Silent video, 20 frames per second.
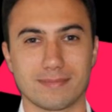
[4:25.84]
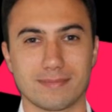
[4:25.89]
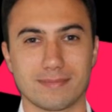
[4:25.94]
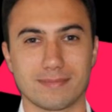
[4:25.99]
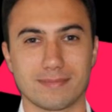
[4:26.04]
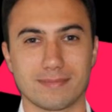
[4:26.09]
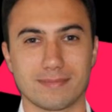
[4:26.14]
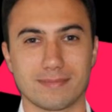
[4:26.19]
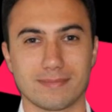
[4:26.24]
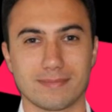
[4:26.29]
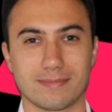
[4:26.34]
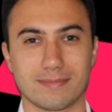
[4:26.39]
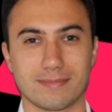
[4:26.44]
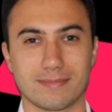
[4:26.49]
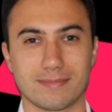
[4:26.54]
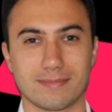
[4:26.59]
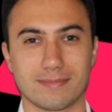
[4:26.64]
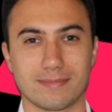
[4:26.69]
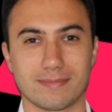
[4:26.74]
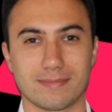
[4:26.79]

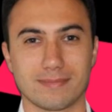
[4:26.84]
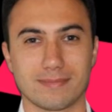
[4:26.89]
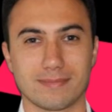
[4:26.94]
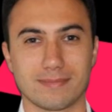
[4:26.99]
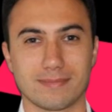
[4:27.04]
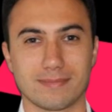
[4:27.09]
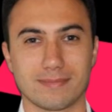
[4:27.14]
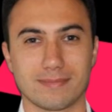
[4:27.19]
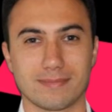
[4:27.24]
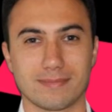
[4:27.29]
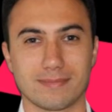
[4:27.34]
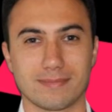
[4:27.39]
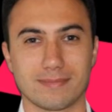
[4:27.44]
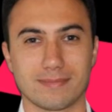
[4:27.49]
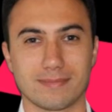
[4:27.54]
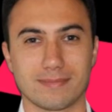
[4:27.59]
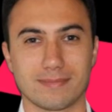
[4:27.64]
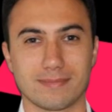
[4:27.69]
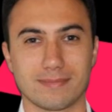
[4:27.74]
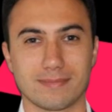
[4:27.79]

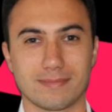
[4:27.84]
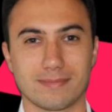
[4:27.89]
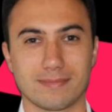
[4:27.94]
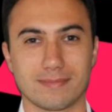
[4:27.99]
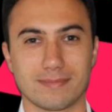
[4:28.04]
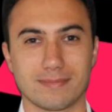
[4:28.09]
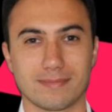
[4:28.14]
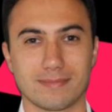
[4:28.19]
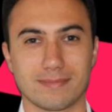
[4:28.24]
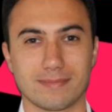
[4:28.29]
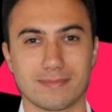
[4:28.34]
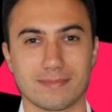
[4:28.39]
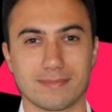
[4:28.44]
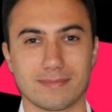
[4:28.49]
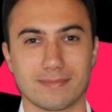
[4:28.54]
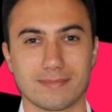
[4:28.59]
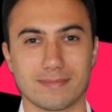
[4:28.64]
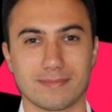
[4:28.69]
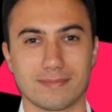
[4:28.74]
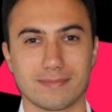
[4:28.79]

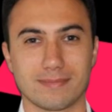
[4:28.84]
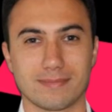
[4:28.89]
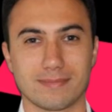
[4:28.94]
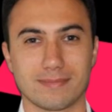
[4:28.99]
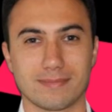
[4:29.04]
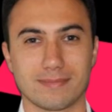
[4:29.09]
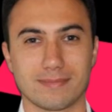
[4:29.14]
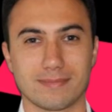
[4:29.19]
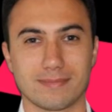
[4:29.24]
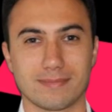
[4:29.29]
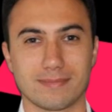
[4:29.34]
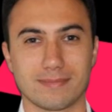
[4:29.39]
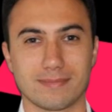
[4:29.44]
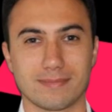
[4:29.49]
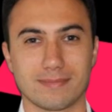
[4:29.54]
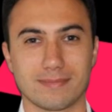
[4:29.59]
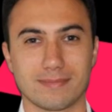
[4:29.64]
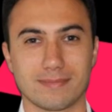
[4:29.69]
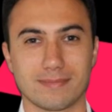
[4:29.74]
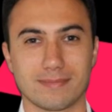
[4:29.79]

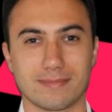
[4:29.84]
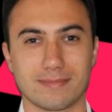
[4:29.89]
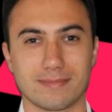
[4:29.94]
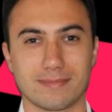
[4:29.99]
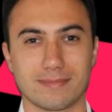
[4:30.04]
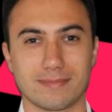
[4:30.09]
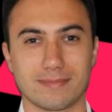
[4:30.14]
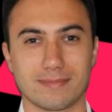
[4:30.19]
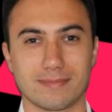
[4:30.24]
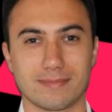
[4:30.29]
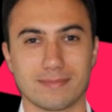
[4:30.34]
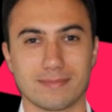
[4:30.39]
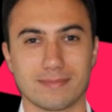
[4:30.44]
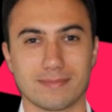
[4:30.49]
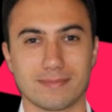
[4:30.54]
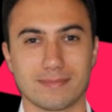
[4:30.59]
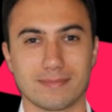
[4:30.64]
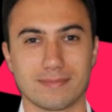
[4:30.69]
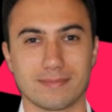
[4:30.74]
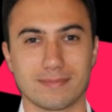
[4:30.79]

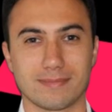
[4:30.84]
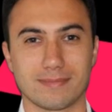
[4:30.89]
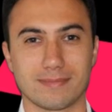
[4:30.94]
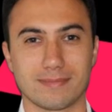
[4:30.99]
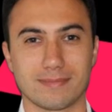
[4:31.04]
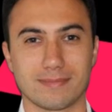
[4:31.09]
This is a still picture; no speech is visible.